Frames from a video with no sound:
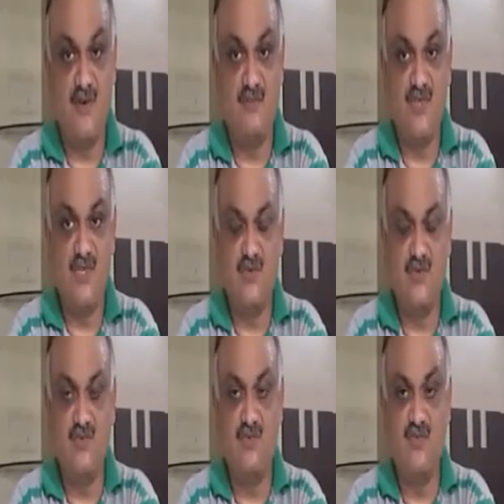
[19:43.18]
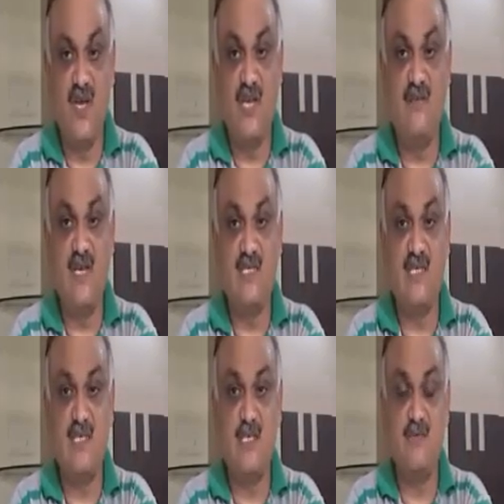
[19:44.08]
You observe very, very
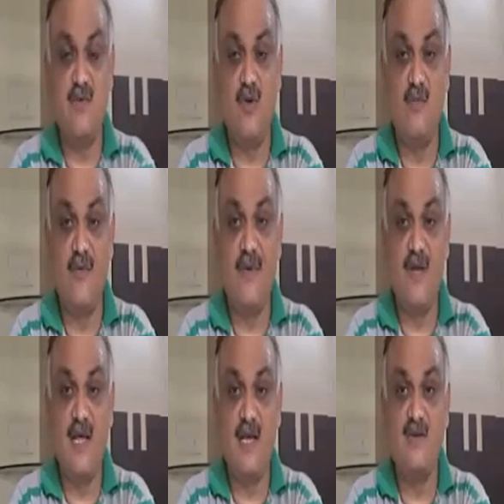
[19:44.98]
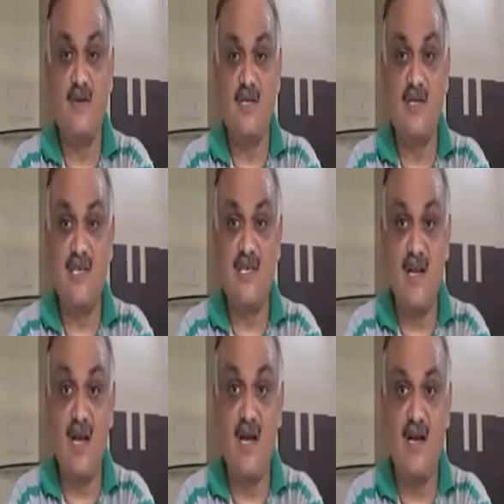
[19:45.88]
successful homeopathy like Dr.
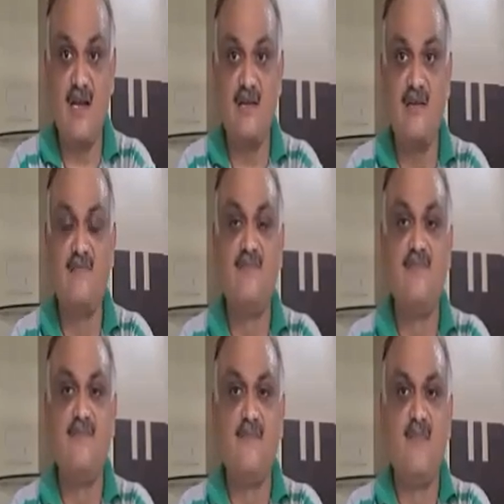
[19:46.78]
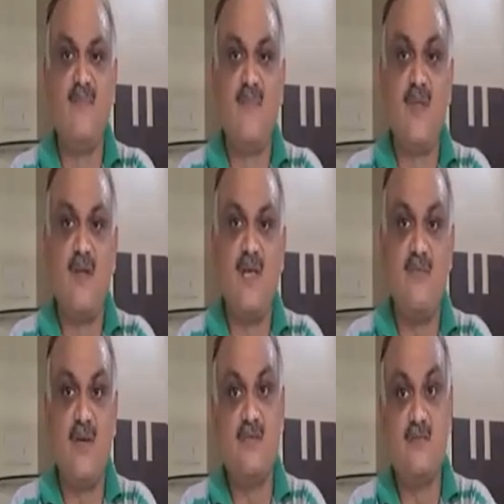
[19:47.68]
Sarkar.
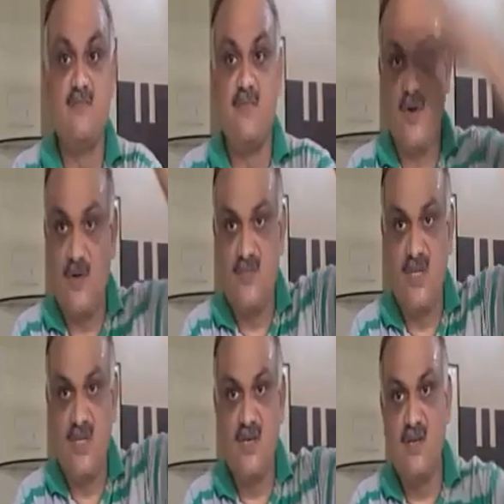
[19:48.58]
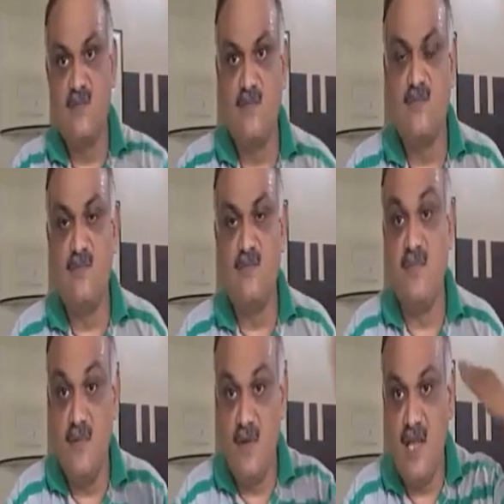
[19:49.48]
One from the
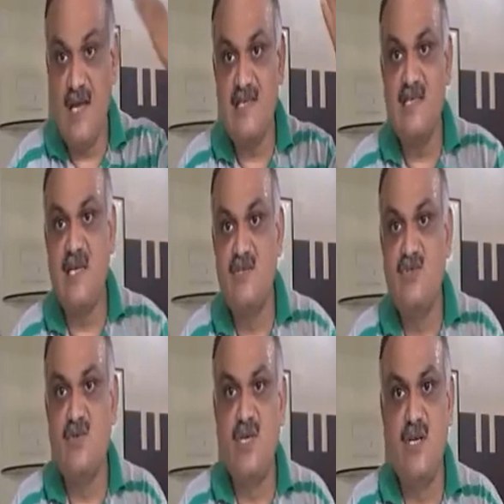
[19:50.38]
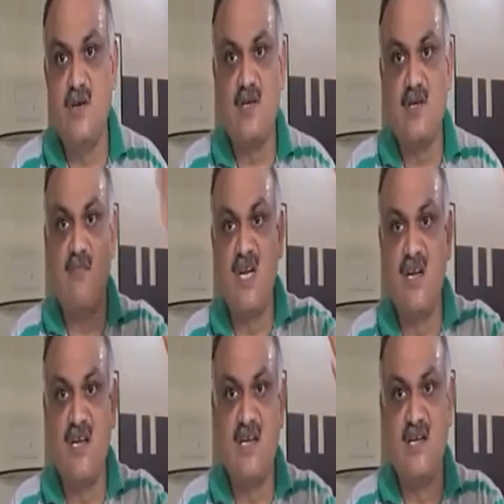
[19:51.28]
last century, Dr.
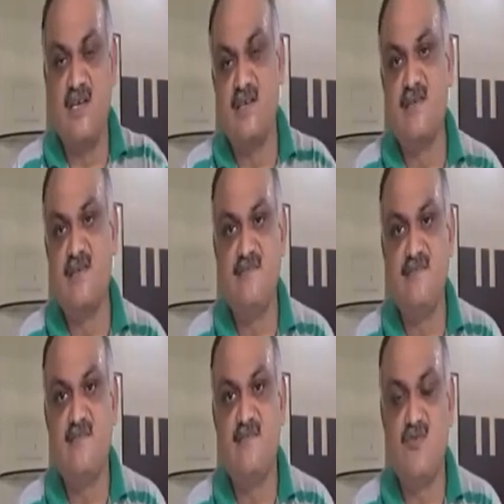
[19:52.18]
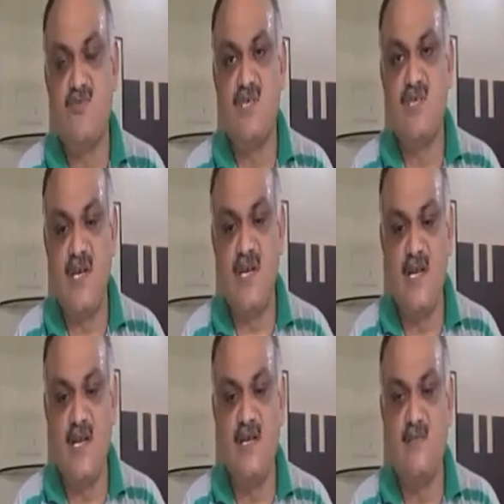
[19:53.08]
Burnett, who is
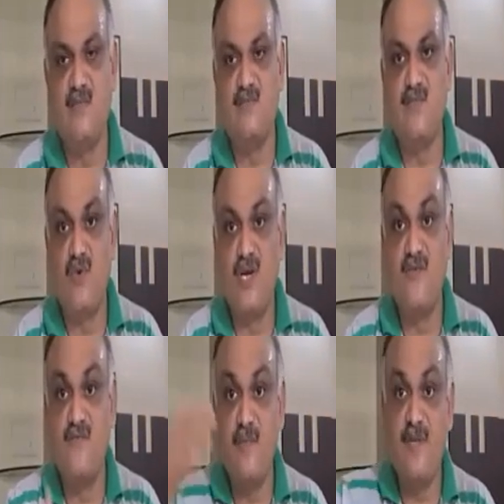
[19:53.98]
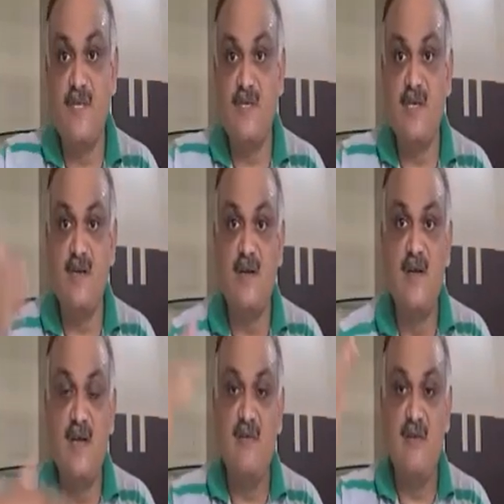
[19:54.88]
handling 40, 50,
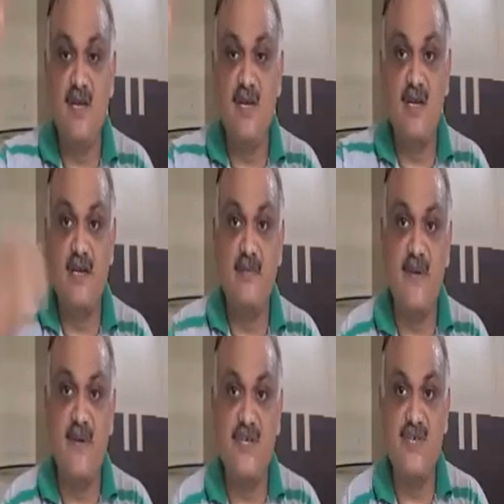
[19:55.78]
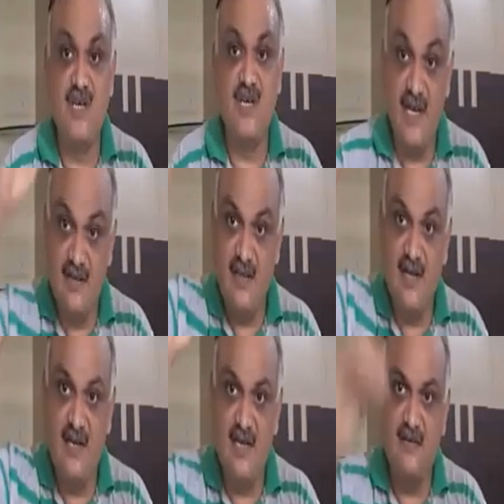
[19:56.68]
100 patients at
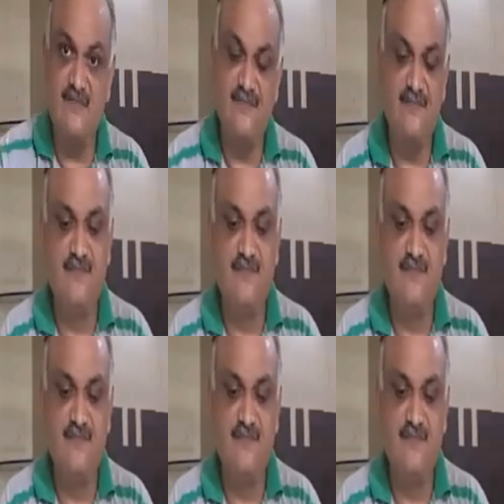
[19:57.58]
that time.